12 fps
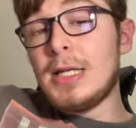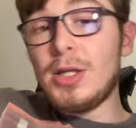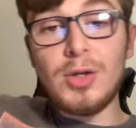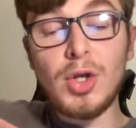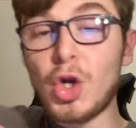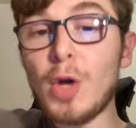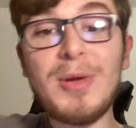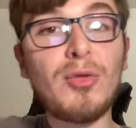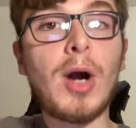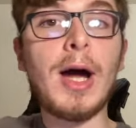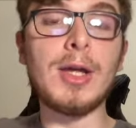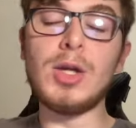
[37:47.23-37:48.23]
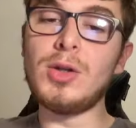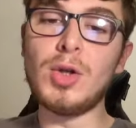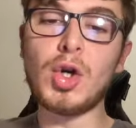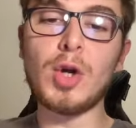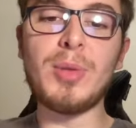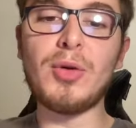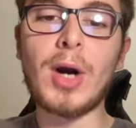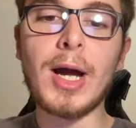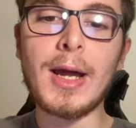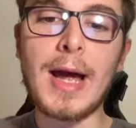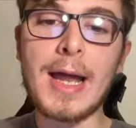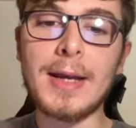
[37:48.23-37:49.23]
You could be right. You could be
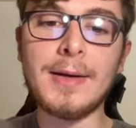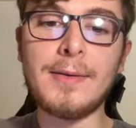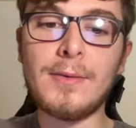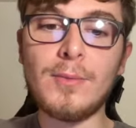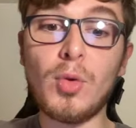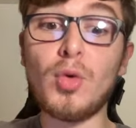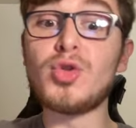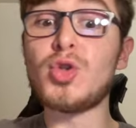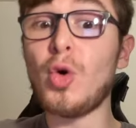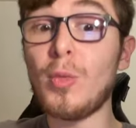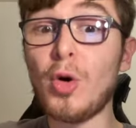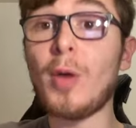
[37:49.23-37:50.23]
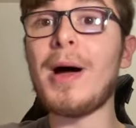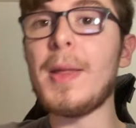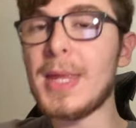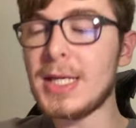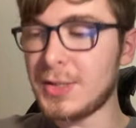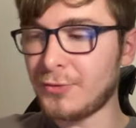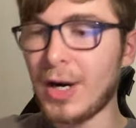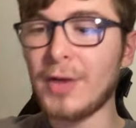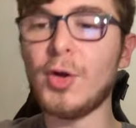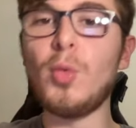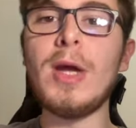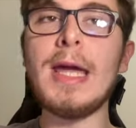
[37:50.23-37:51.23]
right. And we'll talk more about this throughout
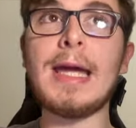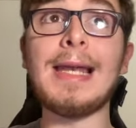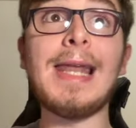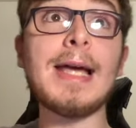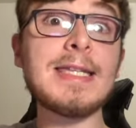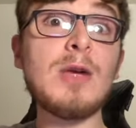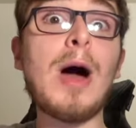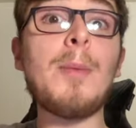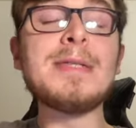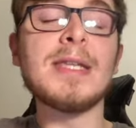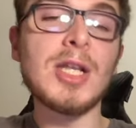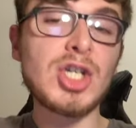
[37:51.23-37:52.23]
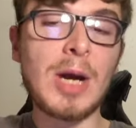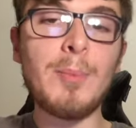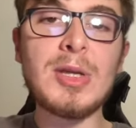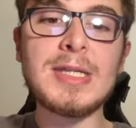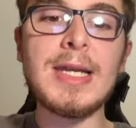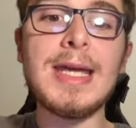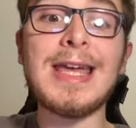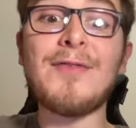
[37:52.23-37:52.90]
the week. Let's see what happens in the Champions League.